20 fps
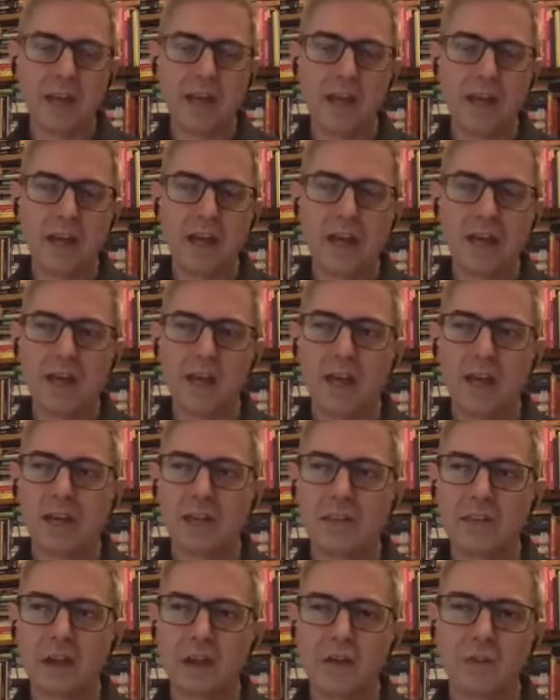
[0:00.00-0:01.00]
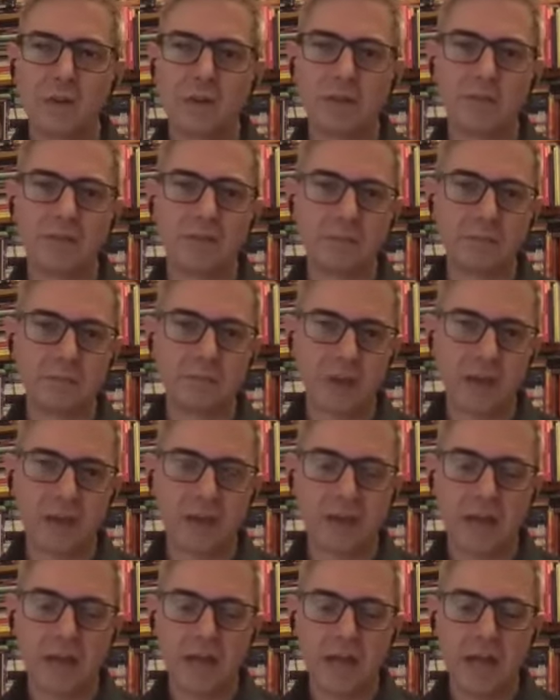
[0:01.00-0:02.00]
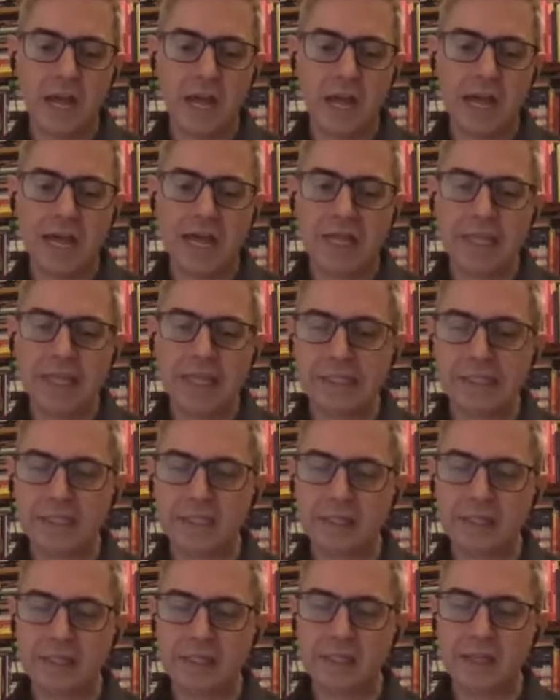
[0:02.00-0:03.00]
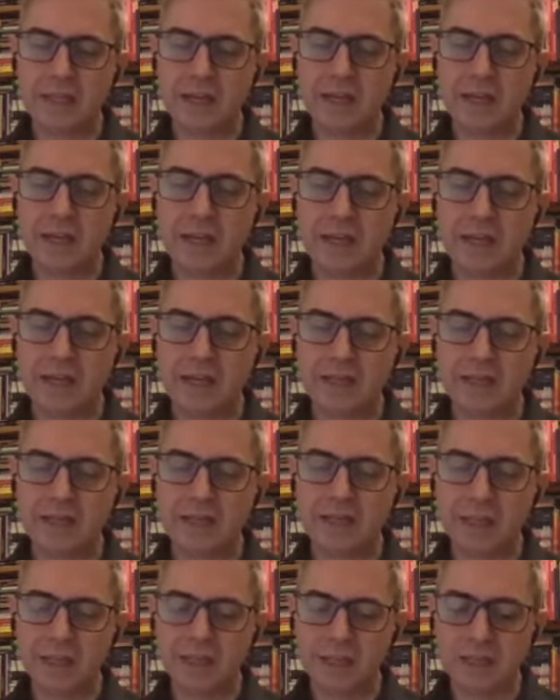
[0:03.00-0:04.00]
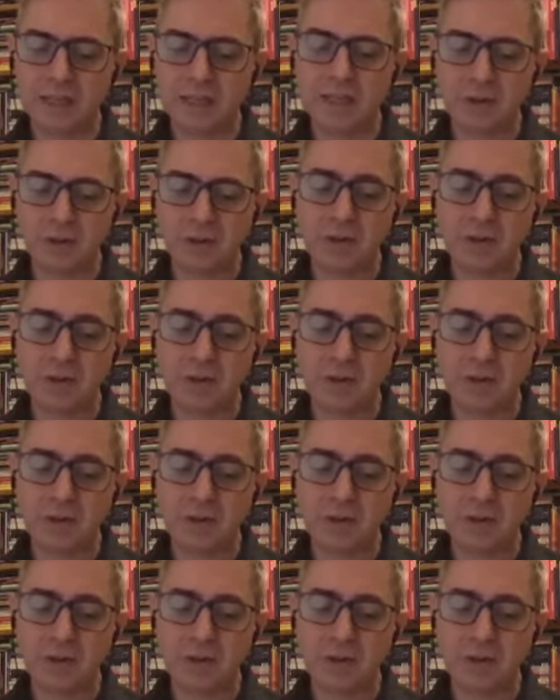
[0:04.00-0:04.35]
So I'm quite familiar. And there's